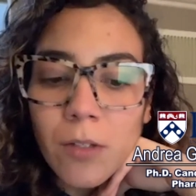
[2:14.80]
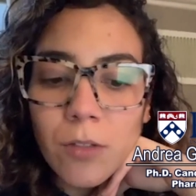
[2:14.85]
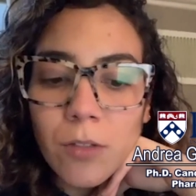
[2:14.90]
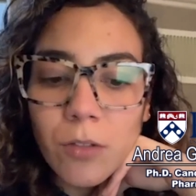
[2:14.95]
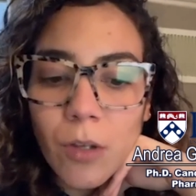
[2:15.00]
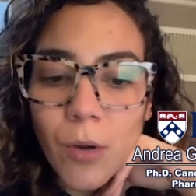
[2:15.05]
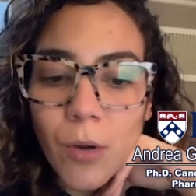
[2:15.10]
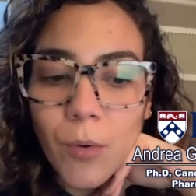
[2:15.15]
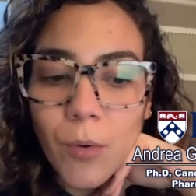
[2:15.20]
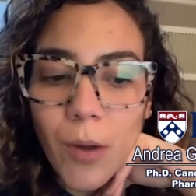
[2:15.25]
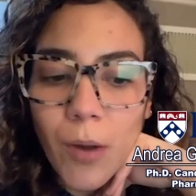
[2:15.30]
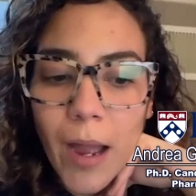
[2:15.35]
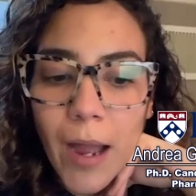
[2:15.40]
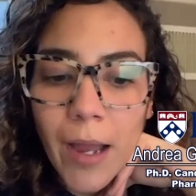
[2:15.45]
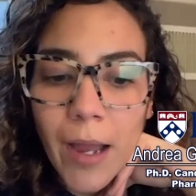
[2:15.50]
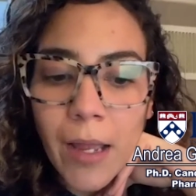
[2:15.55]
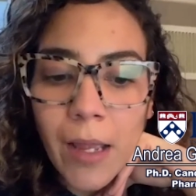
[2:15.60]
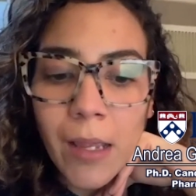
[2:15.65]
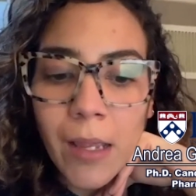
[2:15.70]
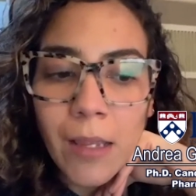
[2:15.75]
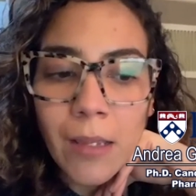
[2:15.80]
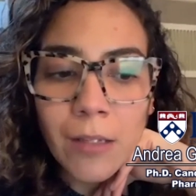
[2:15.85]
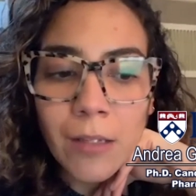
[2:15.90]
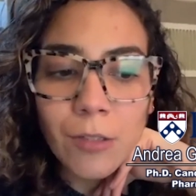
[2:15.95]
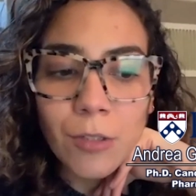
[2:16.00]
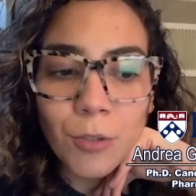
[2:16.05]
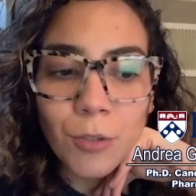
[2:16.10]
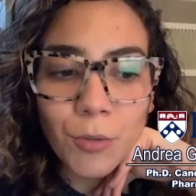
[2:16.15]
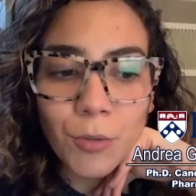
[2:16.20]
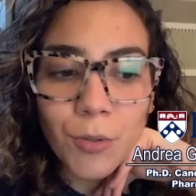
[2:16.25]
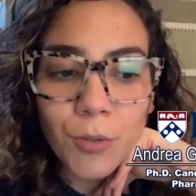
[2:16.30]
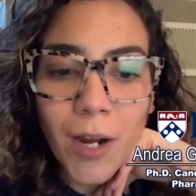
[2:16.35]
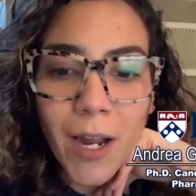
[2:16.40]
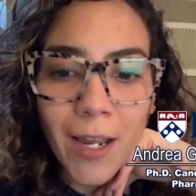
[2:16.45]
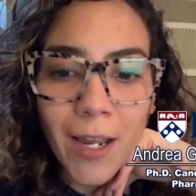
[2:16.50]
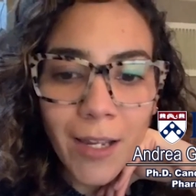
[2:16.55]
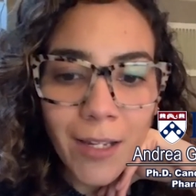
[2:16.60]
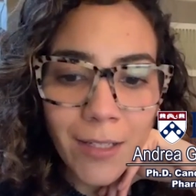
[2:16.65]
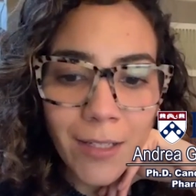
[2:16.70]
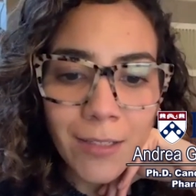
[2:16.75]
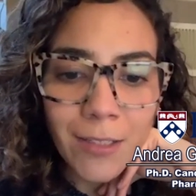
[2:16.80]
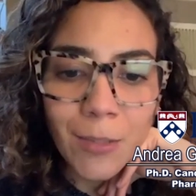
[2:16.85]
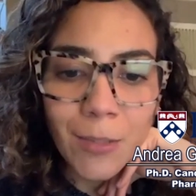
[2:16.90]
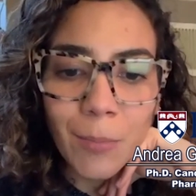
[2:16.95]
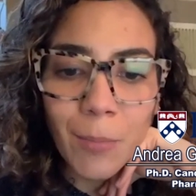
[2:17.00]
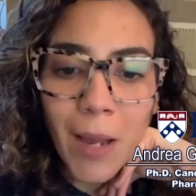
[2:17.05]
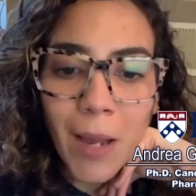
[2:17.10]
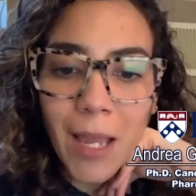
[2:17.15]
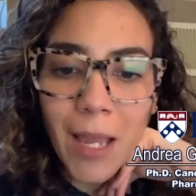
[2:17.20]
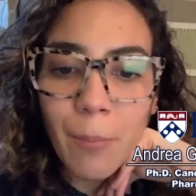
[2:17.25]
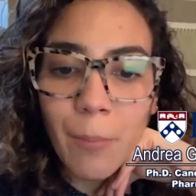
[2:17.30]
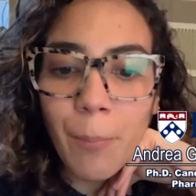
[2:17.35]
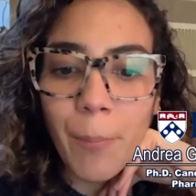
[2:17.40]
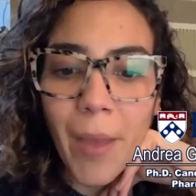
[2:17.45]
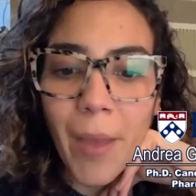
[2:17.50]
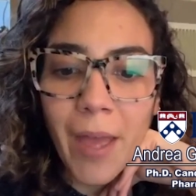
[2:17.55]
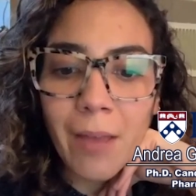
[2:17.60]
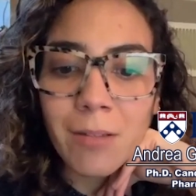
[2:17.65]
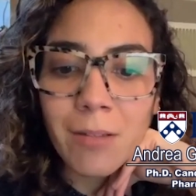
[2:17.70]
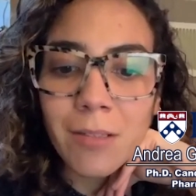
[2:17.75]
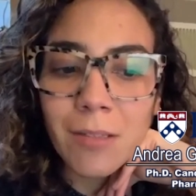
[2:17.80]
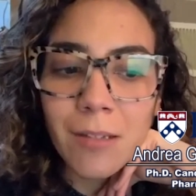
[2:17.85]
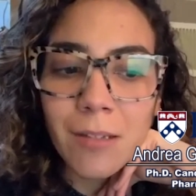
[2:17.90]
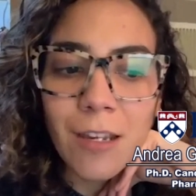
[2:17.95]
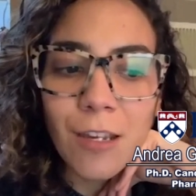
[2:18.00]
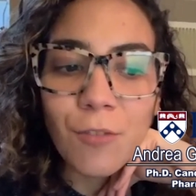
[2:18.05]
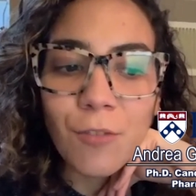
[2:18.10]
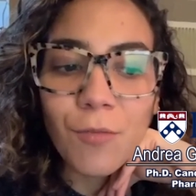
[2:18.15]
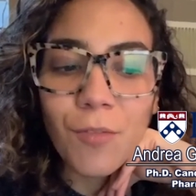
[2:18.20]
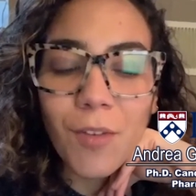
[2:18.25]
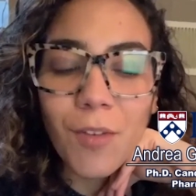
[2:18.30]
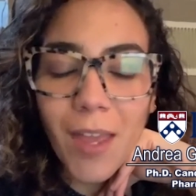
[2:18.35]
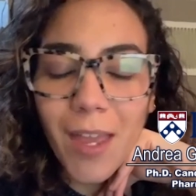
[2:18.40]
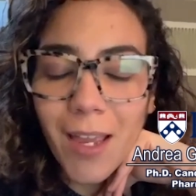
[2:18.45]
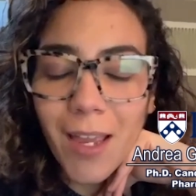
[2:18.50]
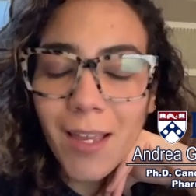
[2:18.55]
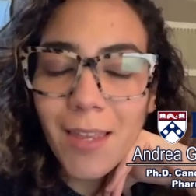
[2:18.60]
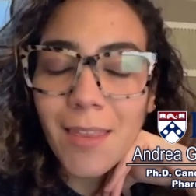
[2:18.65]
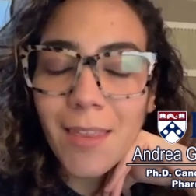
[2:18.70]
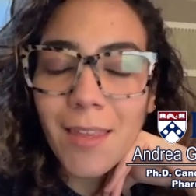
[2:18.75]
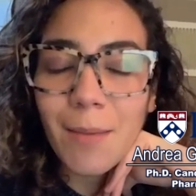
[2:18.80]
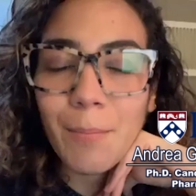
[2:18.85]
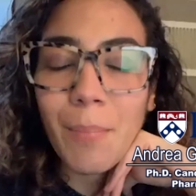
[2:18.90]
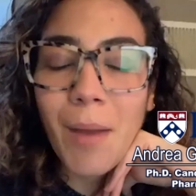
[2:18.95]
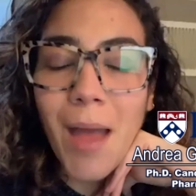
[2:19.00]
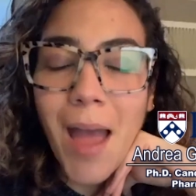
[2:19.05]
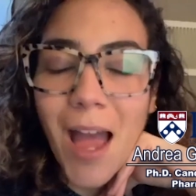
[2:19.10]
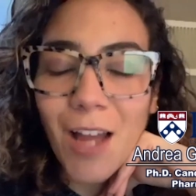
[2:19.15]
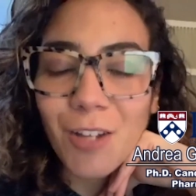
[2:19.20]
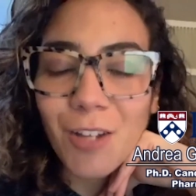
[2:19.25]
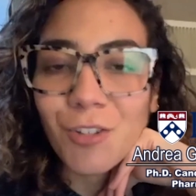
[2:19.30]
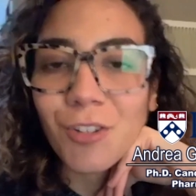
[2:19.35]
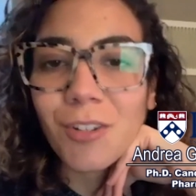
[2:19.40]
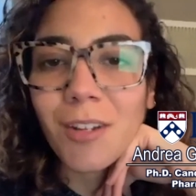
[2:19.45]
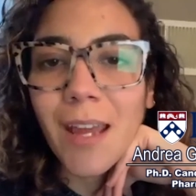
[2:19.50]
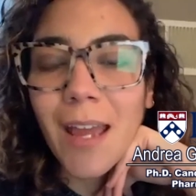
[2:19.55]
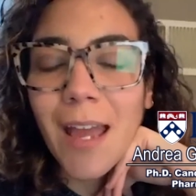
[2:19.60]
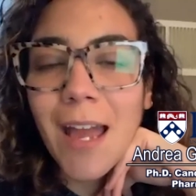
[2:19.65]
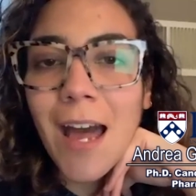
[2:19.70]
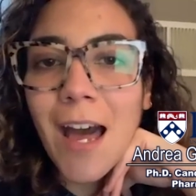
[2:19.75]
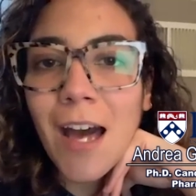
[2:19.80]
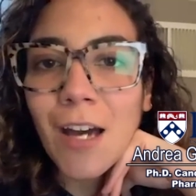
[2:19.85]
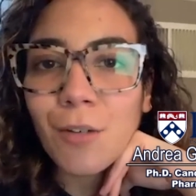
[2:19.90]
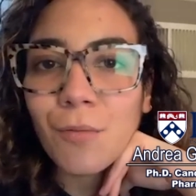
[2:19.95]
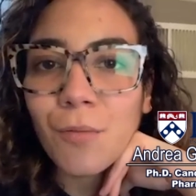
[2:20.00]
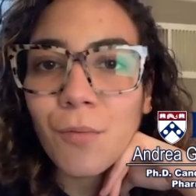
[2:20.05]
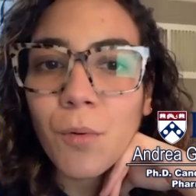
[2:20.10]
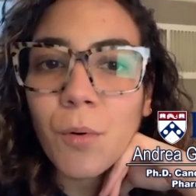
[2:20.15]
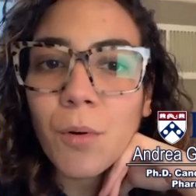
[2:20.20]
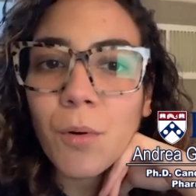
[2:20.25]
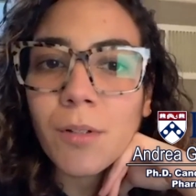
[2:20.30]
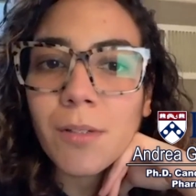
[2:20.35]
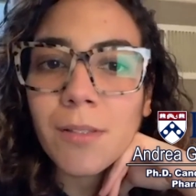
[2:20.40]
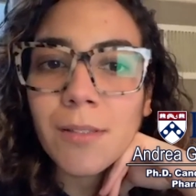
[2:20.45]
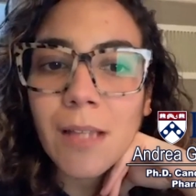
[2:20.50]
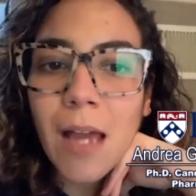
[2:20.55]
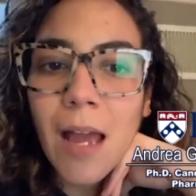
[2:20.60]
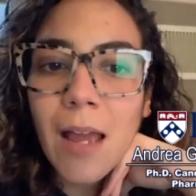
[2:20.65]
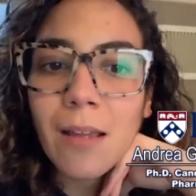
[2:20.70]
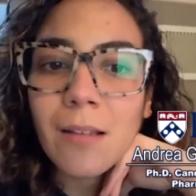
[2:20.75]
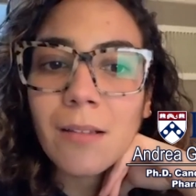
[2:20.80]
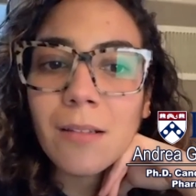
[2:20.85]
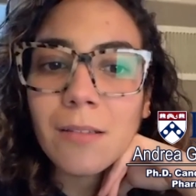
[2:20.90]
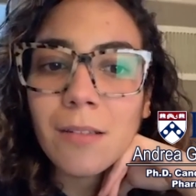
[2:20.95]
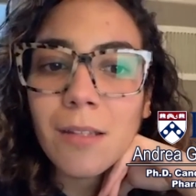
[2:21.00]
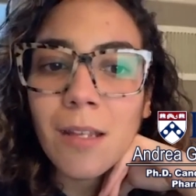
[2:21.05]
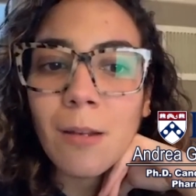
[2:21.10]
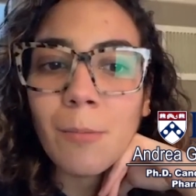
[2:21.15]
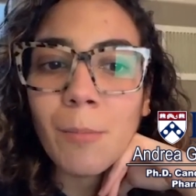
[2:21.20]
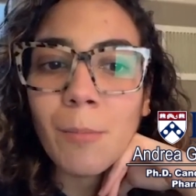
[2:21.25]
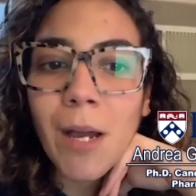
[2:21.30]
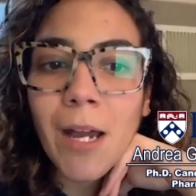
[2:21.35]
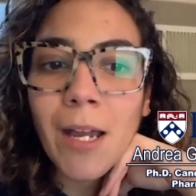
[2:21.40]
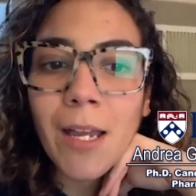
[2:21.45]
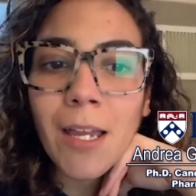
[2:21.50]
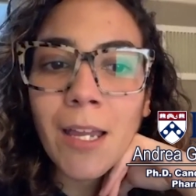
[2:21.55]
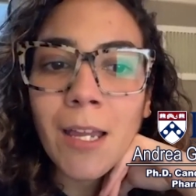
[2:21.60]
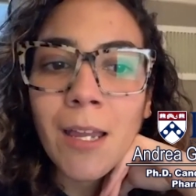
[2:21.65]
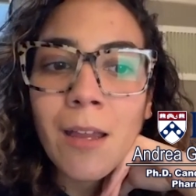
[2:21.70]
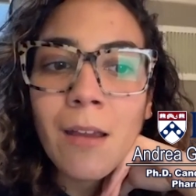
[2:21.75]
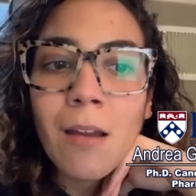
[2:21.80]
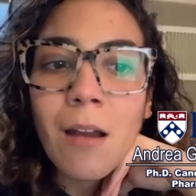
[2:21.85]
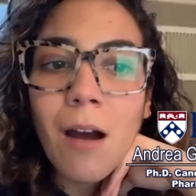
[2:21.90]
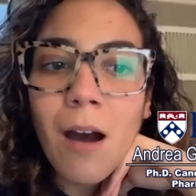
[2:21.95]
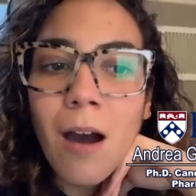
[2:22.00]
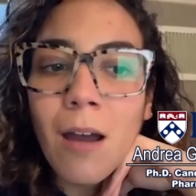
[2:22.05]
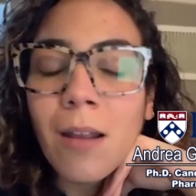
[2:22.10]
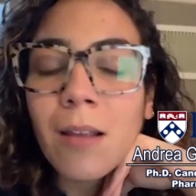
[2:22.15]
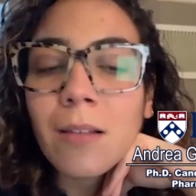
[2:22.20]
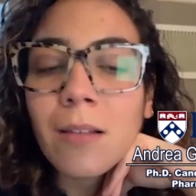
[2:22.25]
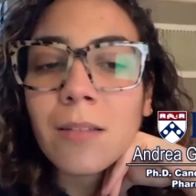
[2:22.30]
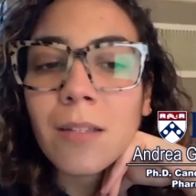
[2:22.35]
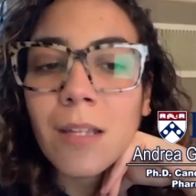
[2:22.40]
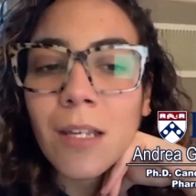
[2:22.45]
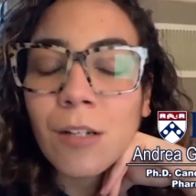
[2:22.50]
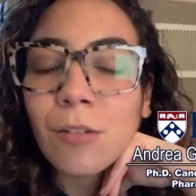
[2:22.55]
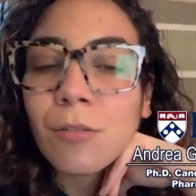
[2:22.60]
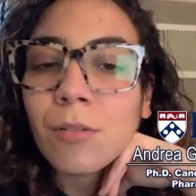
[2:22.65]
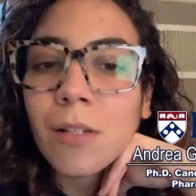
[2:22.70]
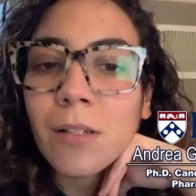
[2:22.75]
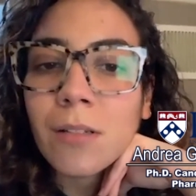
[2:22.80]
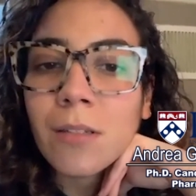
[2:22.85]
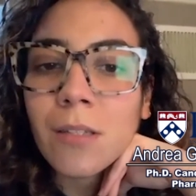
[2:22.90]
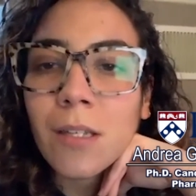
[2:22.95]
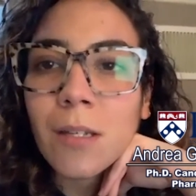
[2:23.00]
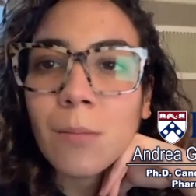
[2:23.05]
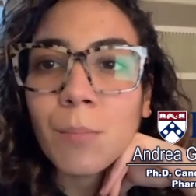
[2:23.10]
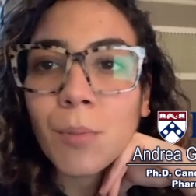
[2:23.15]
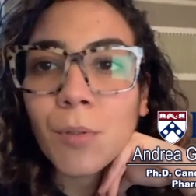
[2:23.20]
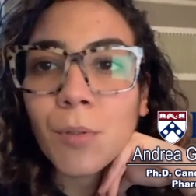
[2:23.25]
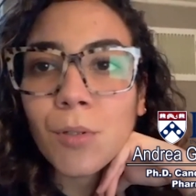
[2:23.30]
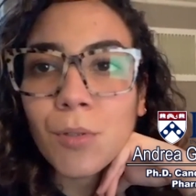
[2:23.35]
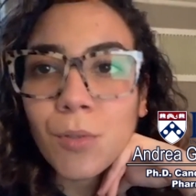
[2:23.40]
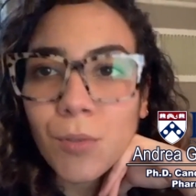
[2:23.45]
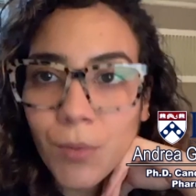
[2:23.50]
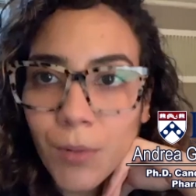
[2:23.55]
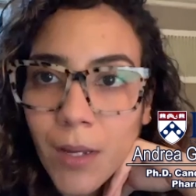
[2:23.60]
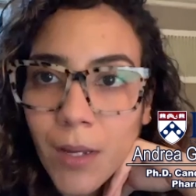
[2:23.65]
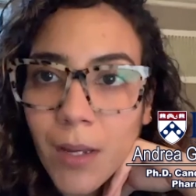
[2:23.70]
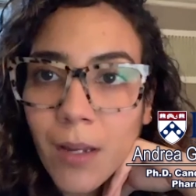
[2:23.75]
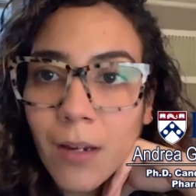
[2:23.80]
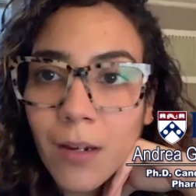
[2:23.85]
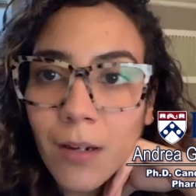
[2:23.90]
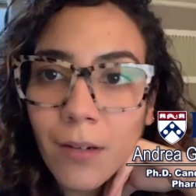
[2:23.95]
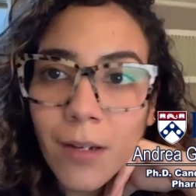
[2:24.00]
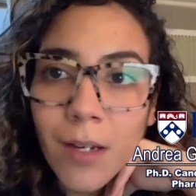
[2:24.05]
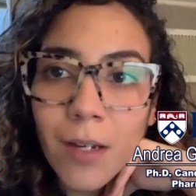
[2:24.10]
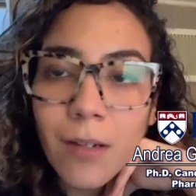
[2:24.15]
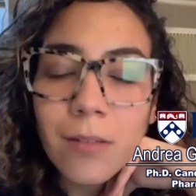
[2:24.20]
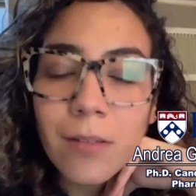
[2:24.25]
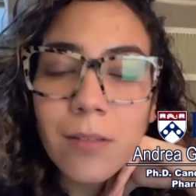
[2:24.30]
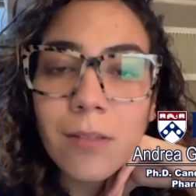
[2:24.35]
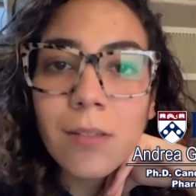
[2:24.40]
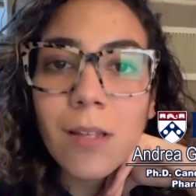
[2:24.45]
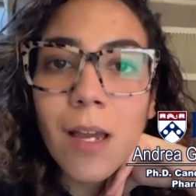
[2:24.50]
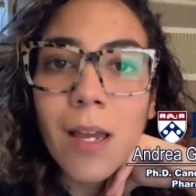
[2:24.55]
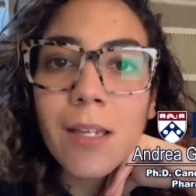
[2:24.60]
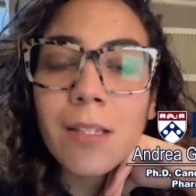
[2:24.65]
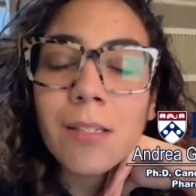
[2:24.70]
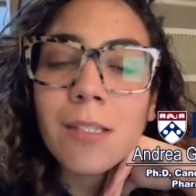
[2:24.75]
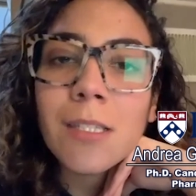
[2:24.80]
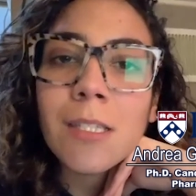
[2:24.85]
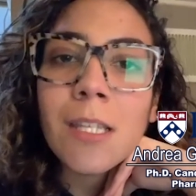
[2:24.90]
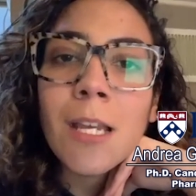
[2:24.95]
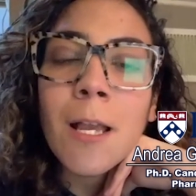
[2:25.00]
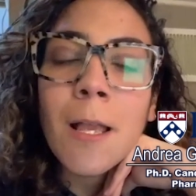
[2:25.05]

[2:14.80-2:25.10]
So I tried my best to convey the passion I had for science and my honest interest in pursuing a career in science.